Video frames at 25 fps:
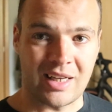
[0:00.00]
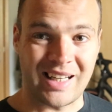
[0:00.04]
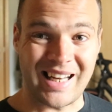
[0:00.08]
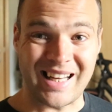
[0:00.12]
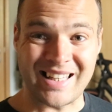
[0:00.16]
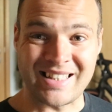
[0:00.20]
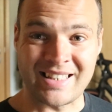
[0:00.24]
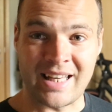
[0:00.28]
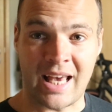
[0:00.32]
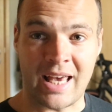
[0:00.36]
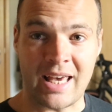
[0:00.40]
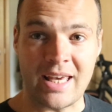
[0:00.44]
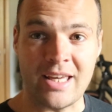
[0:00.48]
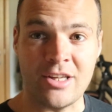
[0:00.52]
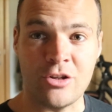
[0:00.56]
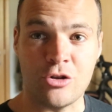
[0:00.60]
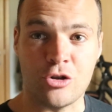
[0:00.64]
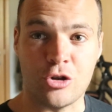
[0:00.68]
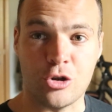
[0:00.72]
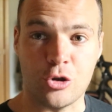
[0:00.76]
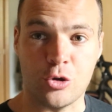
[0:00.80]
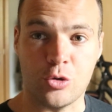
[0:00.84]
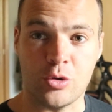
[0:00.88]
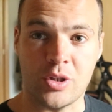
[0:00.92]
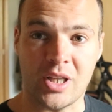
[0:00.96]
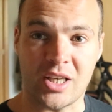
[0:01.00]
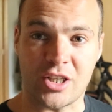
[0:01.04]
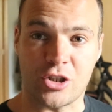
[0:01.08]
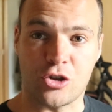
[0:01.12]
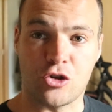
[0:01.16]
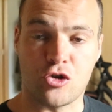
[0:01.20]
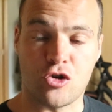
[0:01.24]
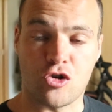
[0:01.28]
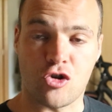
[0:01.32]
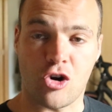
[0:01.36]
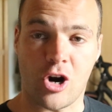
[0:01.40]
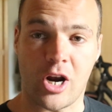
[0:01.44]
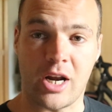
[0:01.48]
let's get into
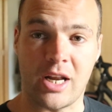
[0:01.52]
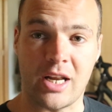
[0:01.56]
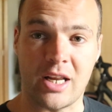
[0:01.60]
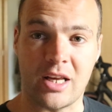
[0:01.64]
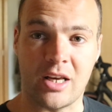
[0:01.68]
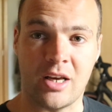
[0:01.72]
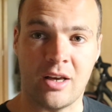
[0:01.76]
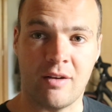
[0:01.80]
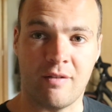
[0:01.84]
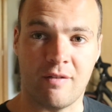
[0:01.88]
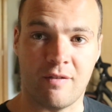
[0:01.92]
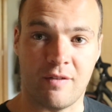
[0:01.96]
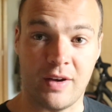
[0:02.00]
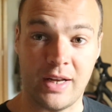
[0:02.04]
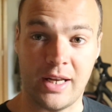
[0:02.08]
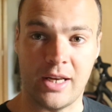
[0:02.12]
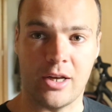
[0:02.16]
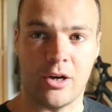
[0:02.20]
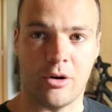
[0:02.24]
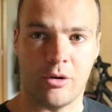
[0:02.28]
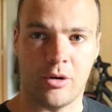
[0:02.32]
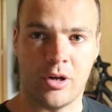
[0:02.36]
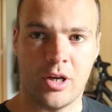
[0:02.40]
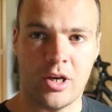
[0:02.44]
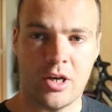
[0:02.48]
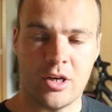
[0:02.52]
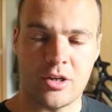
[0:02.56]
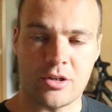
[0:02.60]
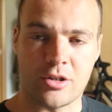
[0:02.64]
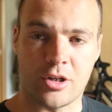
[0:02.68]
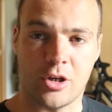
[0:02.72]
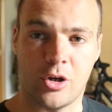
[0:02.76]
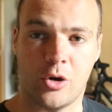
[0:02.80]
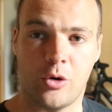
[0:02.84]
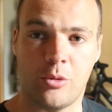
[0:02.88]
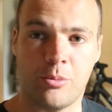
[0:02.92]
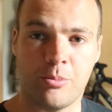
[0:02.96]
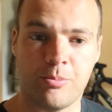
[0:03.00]
this training video.
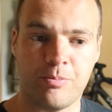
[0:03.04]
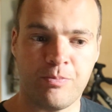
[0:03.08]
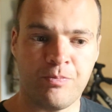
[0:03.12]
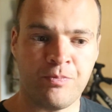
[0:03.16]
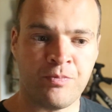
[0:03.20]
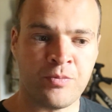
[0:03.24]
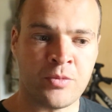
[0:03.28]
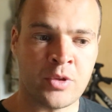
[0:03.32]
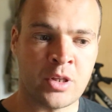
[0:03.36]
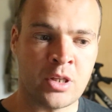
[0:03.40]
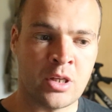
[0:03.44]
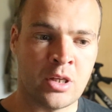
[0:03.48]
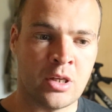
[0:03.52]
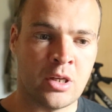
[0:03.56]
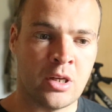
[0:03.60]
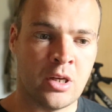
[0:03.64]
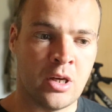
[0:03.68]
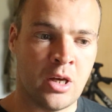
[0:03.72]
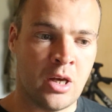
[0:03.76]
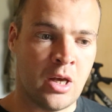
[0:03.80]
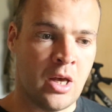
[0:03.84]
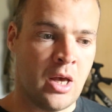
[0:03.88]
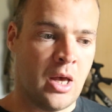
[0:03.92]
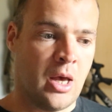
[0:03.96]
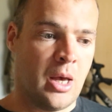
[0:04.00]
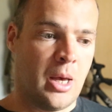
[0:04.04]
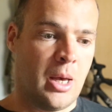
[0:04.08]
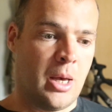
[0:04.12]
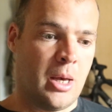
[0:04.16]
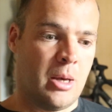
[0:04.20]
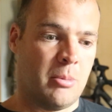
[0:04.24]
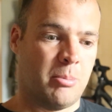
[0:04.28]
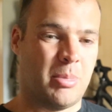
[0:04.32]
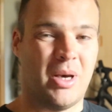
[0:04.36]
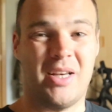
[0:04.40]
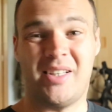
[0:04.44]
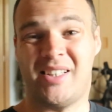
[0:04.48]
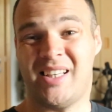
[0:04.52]
So
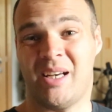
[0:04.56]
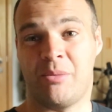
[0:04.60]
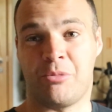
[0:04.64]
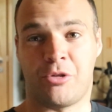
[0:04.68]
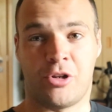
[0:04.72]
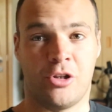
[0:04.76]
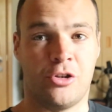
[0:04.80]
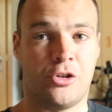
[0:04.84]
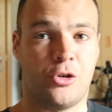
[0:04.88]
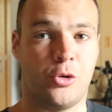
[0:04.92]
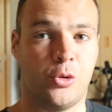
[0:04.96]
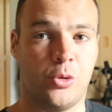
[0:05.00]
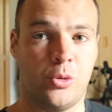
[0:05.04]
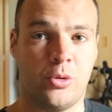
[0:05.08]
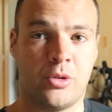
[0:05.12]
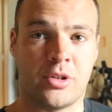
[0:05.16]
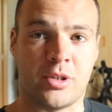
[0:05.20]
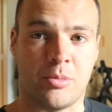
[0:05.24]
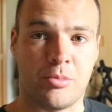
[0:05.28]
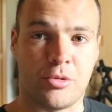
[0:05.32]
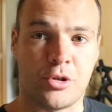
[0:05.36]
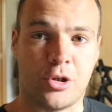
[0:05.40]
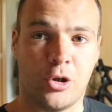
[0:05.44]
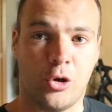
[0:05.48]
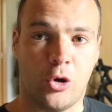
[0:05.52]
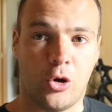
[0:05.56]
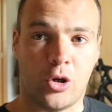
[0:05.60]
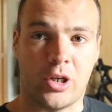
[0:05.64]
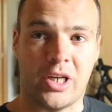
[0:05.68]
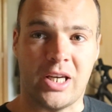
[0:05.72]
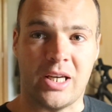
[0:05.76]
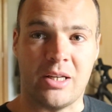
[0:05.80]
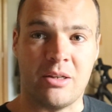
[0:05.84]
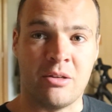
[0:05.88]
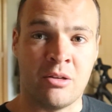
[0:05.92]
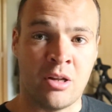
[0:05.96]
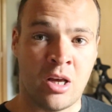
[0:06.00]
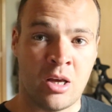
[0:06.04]
basically, I'm just going to do some
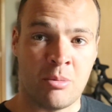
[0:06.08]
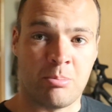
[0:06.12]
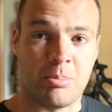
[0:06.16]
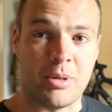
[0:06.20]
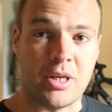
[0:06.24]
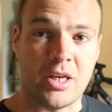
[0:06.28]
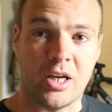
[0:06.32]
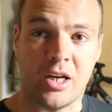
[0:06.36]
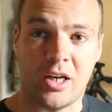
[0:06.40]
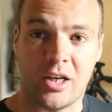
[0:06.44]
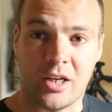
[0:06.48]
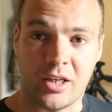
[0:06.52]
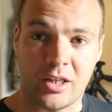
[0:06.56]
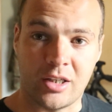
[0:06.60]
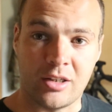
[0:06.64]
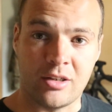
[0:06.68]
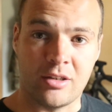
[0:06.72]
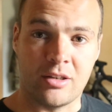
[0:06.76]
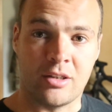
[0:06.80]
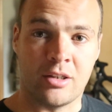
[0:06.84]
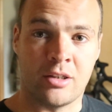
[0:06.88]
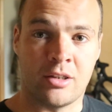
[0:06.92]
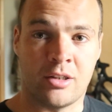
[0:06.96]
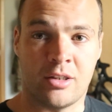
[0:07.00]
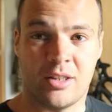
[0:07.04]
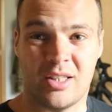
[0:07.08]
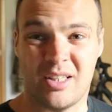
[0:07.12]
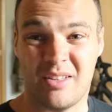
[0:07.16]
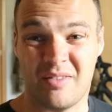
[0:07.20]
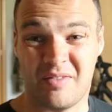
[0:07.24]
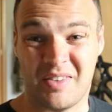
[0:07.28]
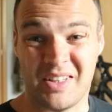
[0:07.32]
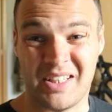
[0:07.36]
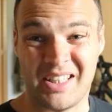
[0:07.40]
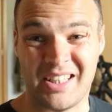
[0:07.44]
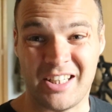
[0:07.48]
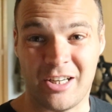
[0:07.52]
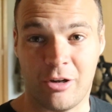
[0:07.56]
talking behind the
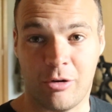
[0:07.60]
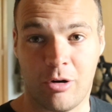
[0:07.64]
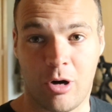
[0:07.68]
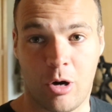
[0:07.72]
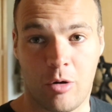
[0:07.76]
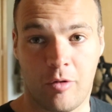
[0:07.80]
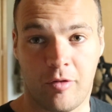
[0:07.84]
video,